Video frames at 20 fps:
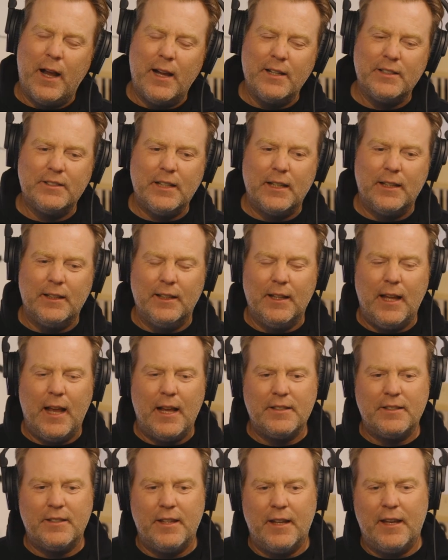I say
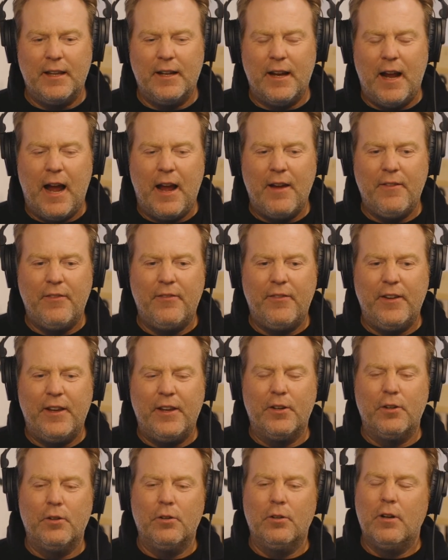less than, I
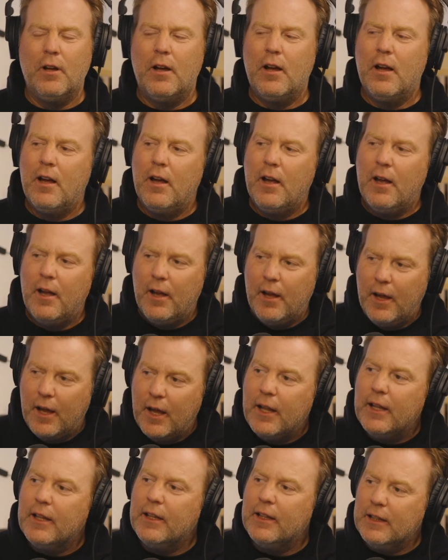feel
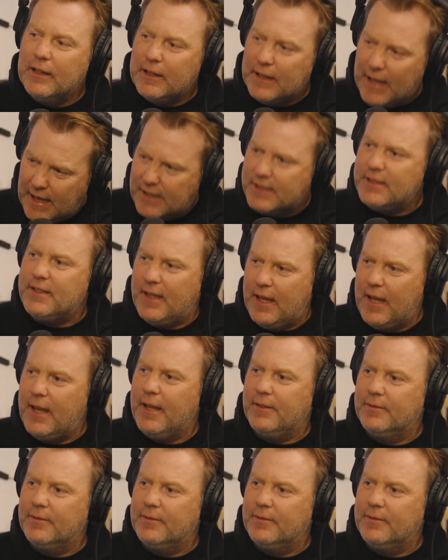less than.